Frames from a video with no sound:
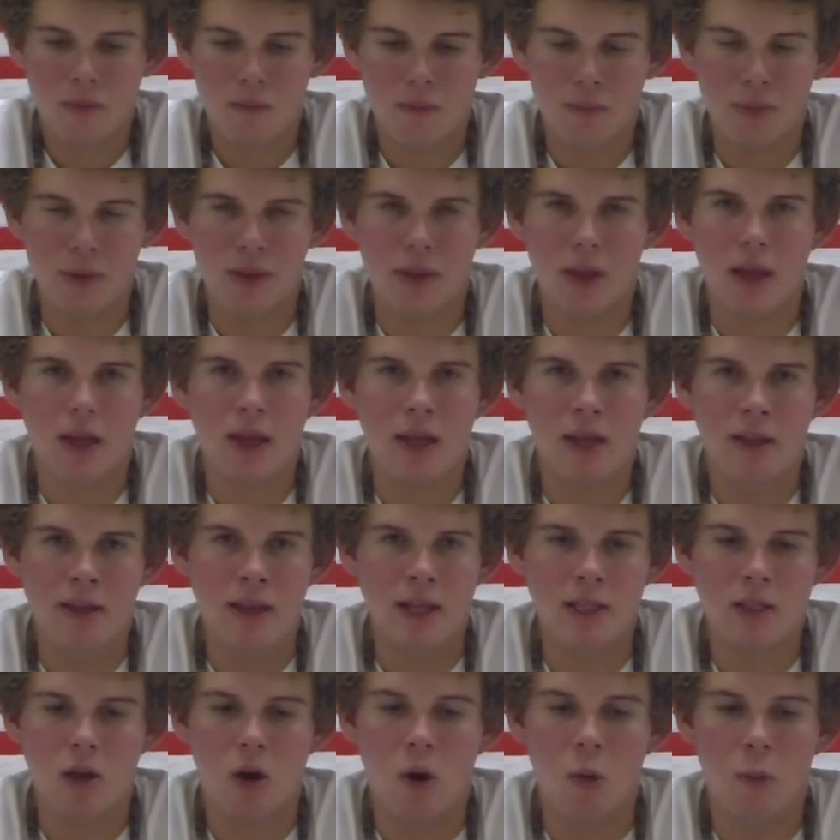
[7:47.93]
But again,
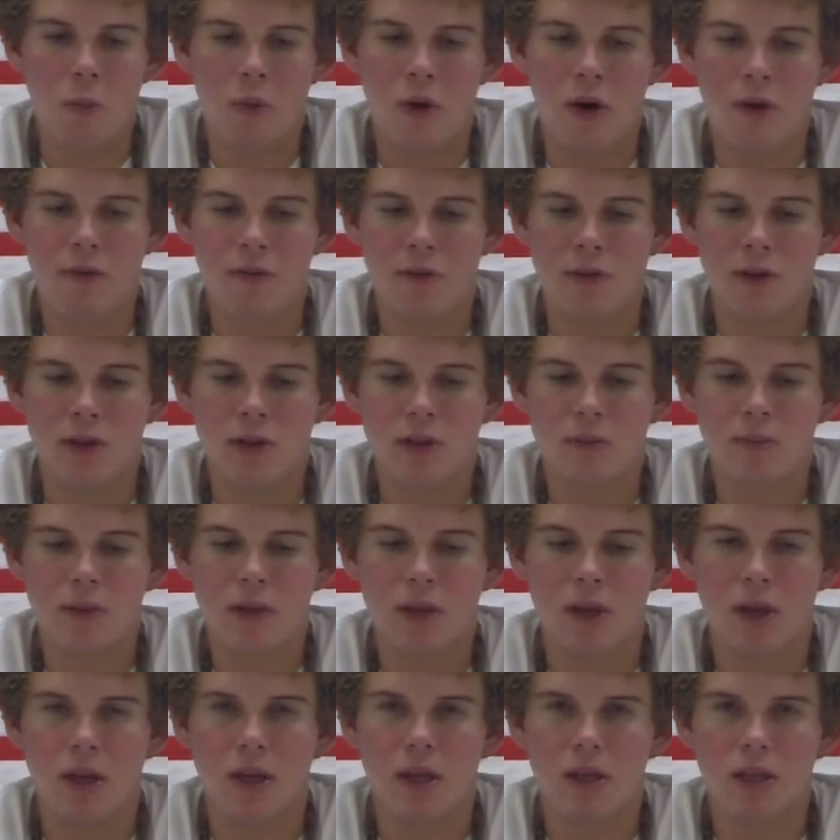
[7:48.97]
that's all preference
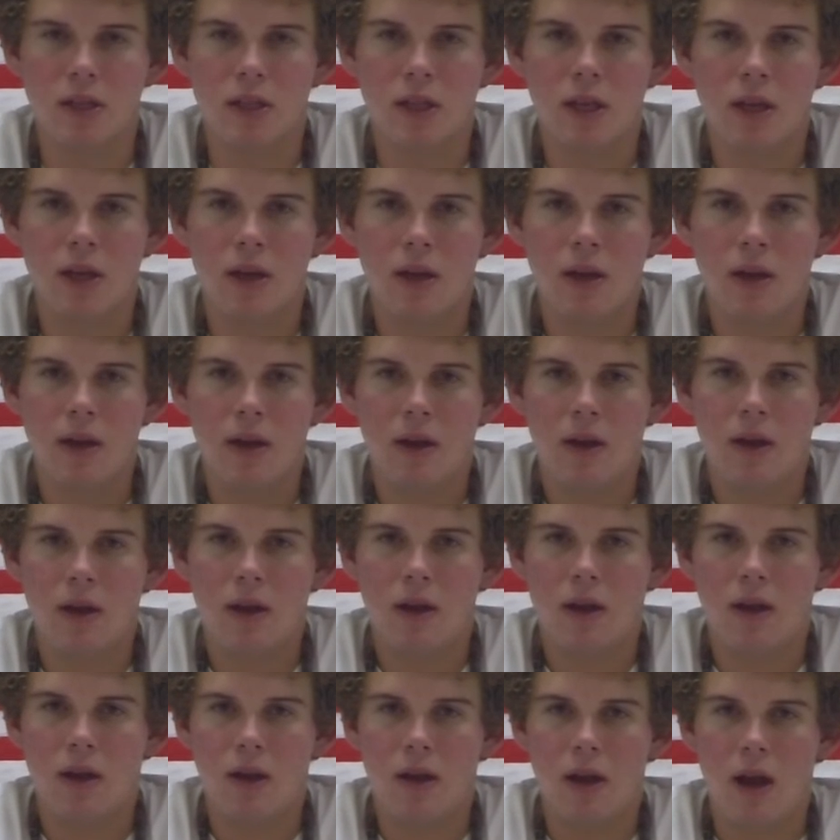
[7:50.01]
because,
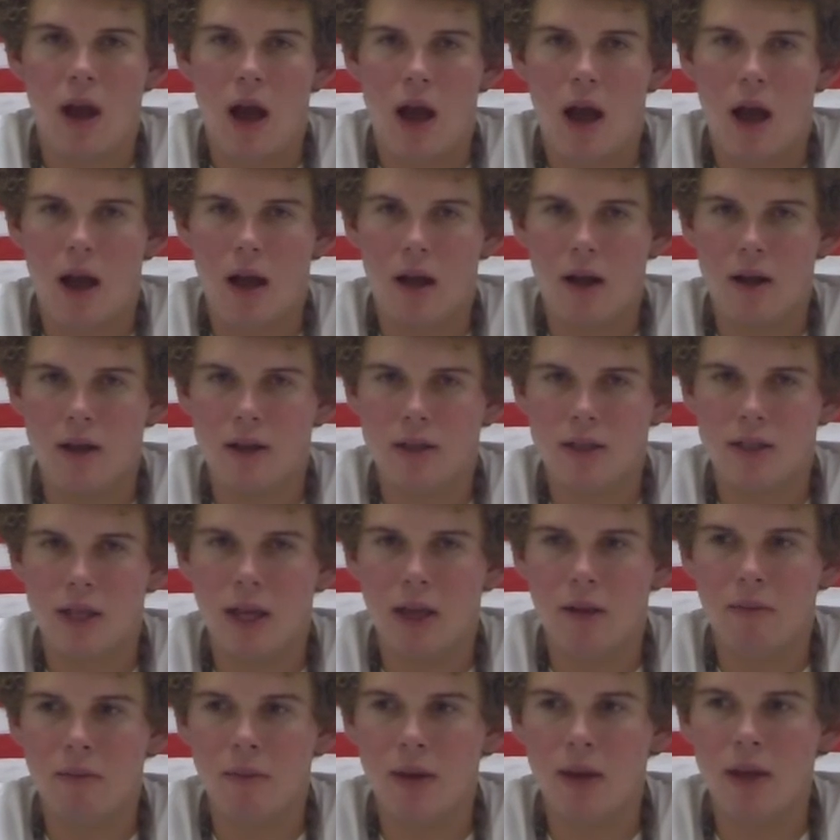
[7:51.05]

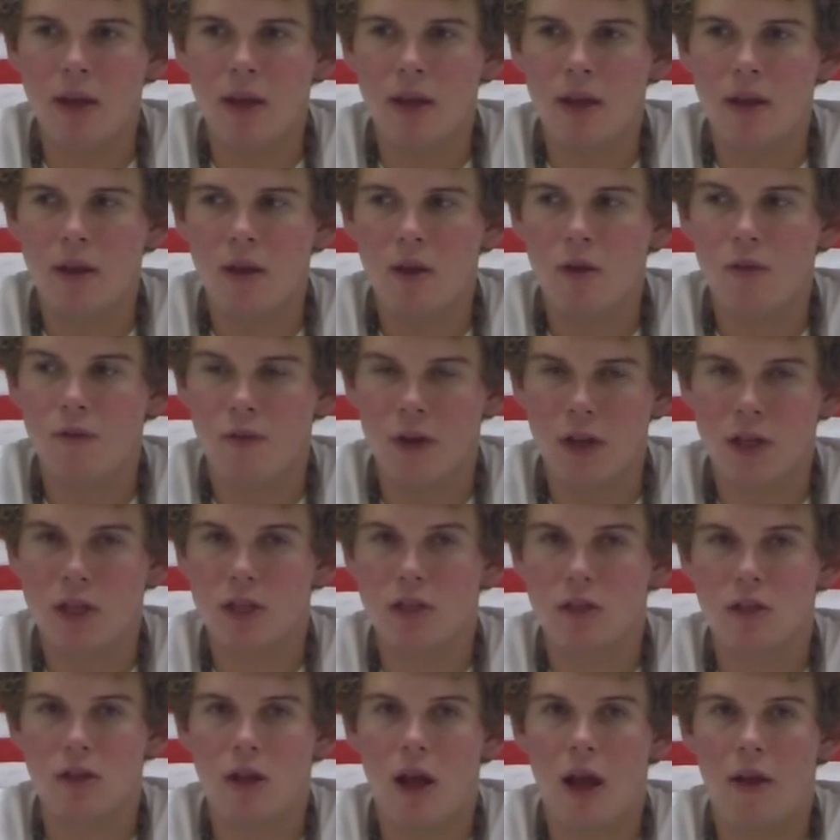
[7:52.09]
say me,
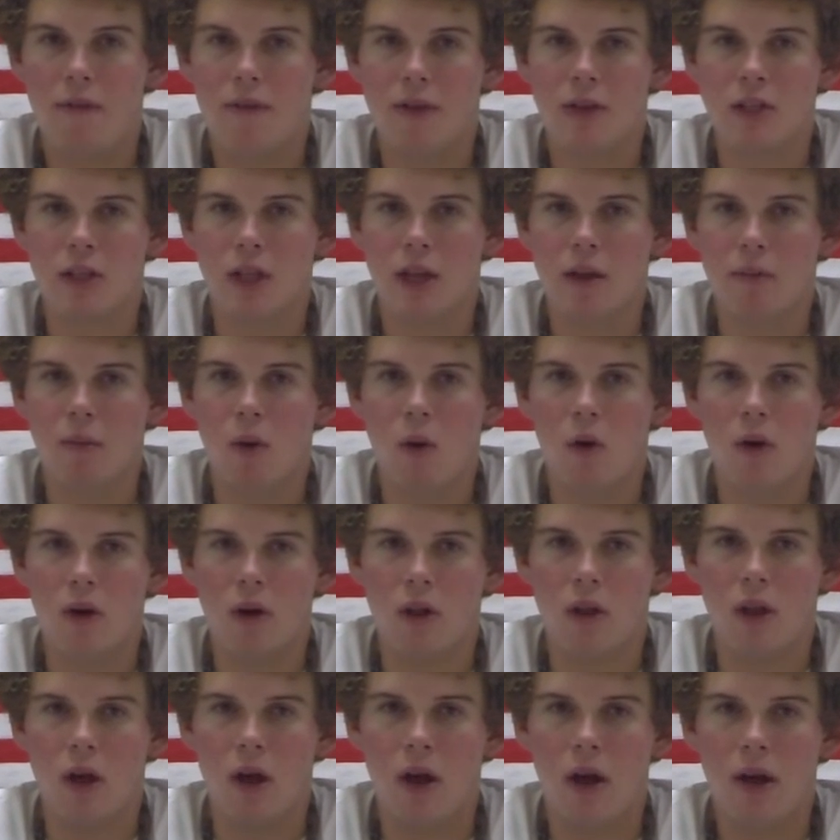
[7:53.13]
I fish Lake Martin
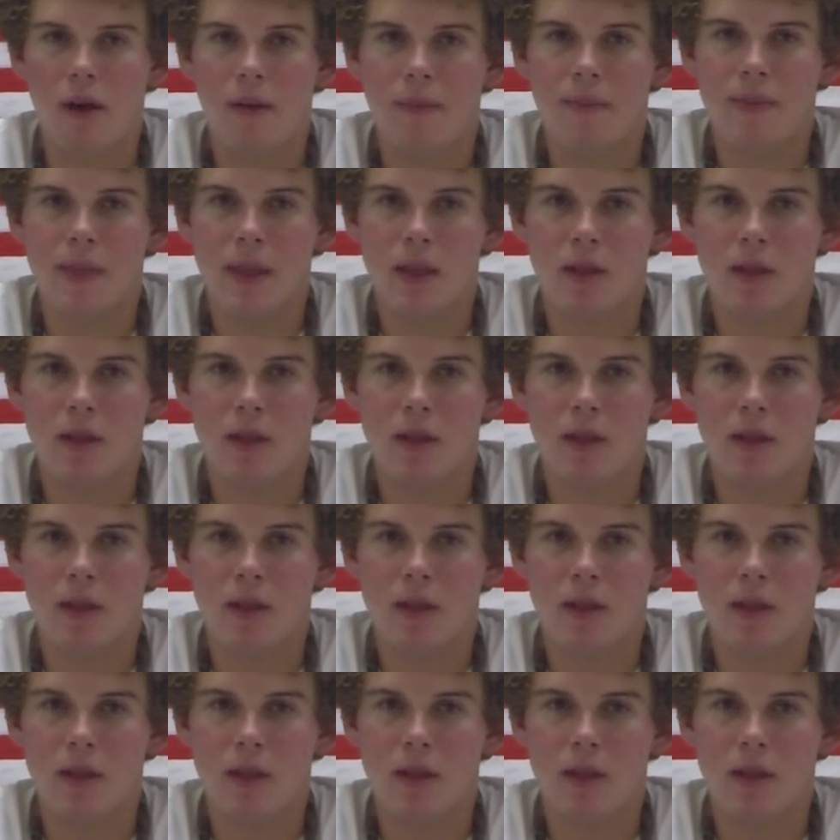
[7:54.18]
a lot.